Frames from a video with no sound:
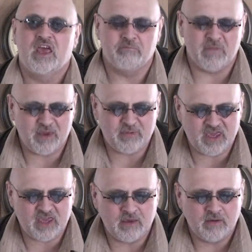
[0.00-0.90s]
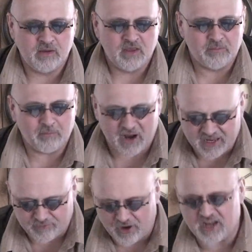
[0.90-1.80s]
Maybe my
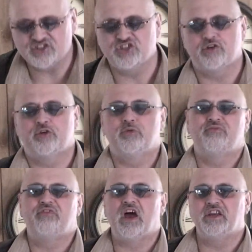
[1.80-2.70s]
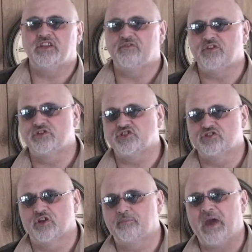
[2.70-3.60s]
grandchildren would find in the future,
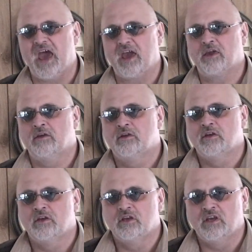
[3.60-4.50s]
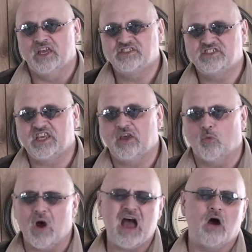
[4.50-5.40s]
look back and see,
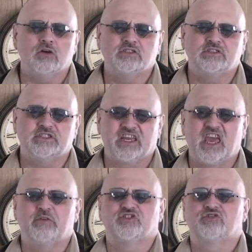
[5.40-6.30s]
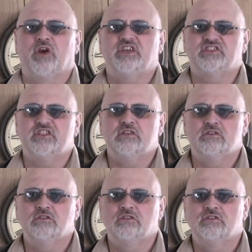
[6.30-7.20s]
wow, that guy was crazy.
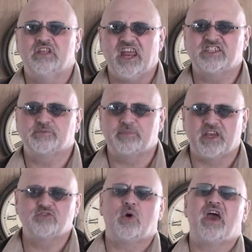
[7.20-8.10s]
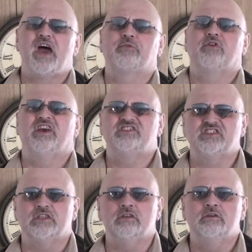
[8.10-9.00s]
That explains why I'm
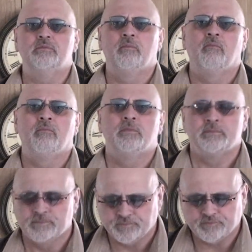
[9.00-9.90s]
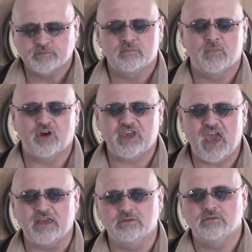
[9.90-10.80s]
crazy.
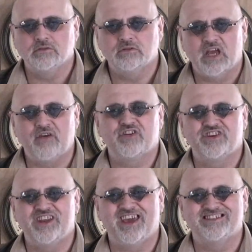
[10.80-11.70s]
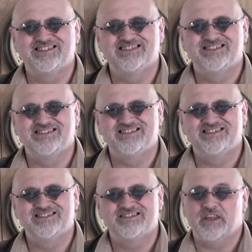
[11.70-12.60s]
Okay, have a good day.
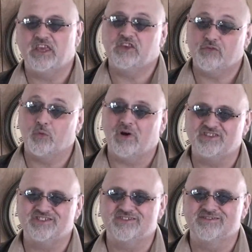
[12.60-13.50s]
Thank you for watching.